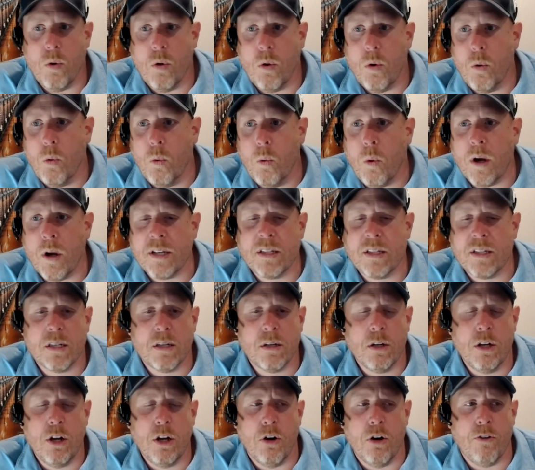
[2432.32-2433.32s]

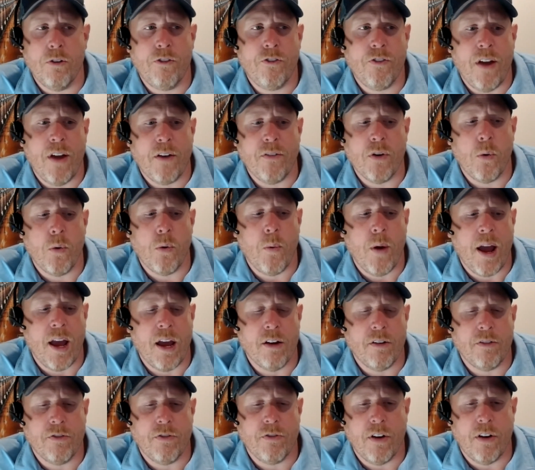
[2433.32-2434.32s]
What's your favorite way
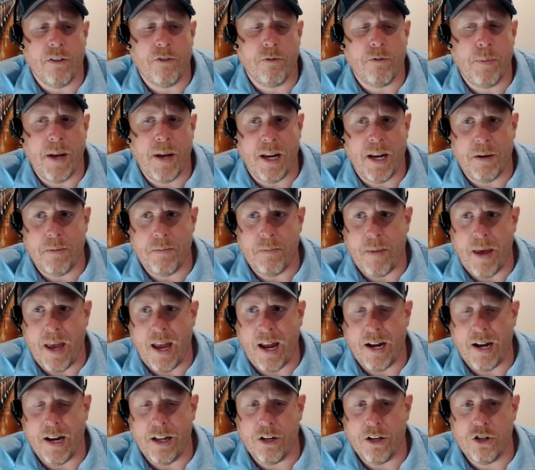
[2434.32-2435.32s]
of being
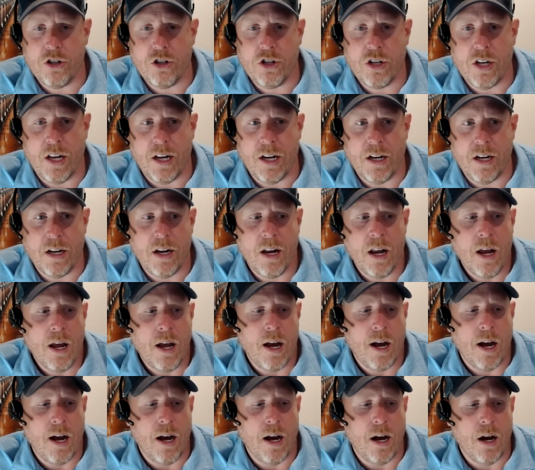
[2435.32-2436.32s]
managed? And
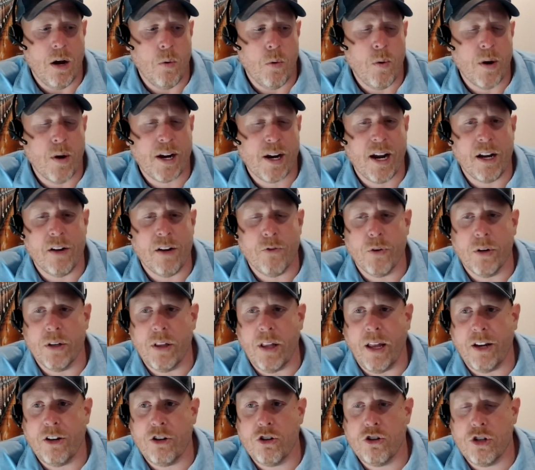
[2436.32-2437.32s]
what kind of
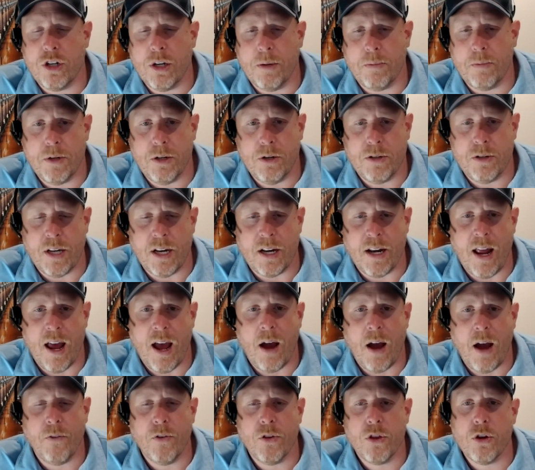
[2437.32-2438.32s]
relationship do you tend to
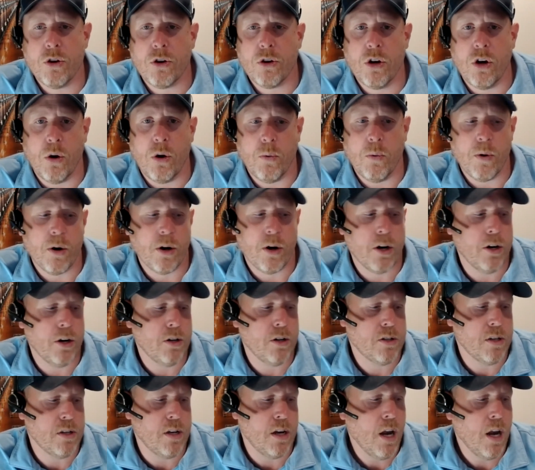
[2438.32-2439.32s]
have with your
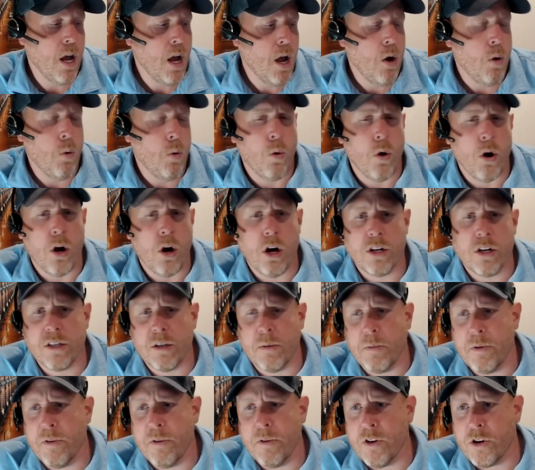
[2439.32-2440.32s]
coworkers? And where are
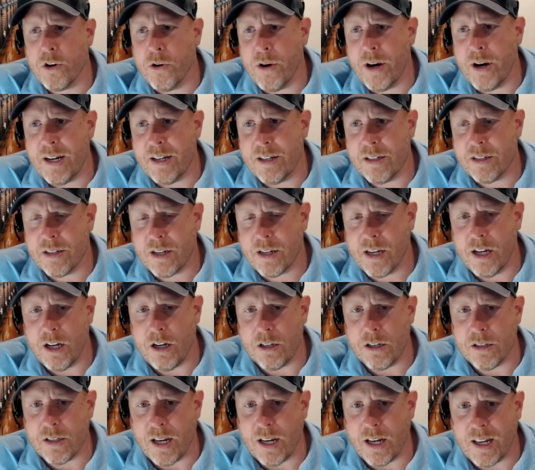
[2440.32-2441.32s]
some of your greatest
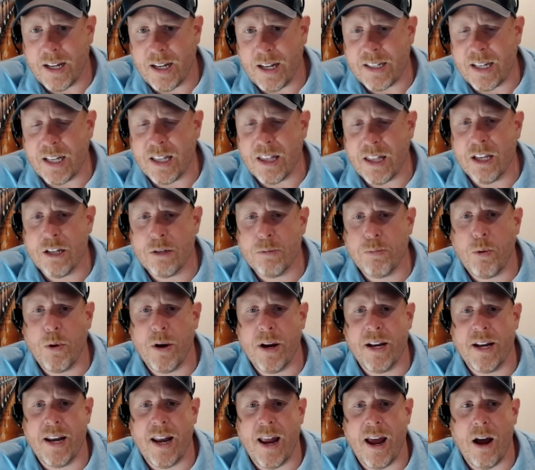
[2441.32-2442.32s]
skills? Like, it's at this
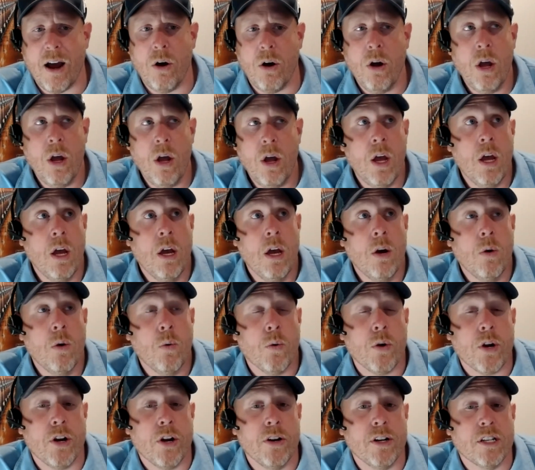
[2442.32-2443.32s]
point now
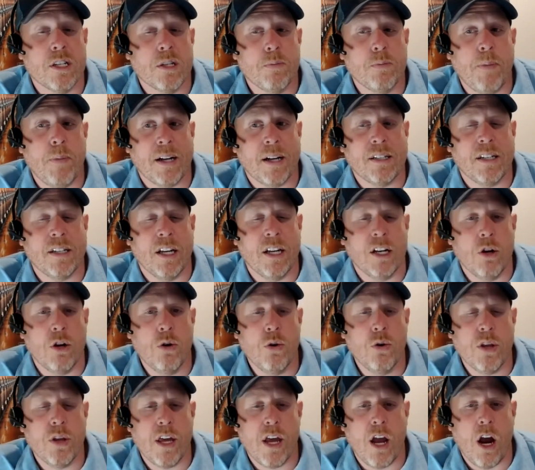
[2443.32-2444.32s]
where you're inspecting
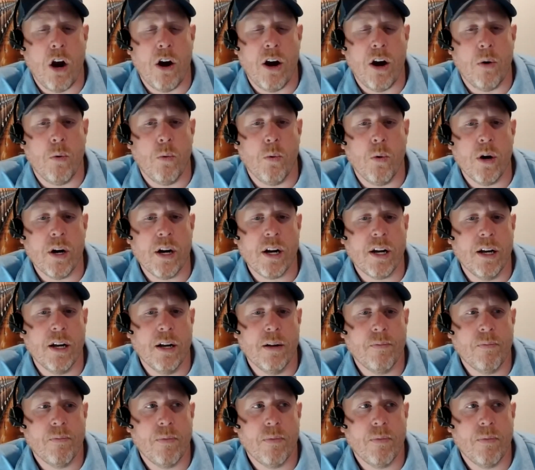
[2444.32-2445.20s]
who they are at work.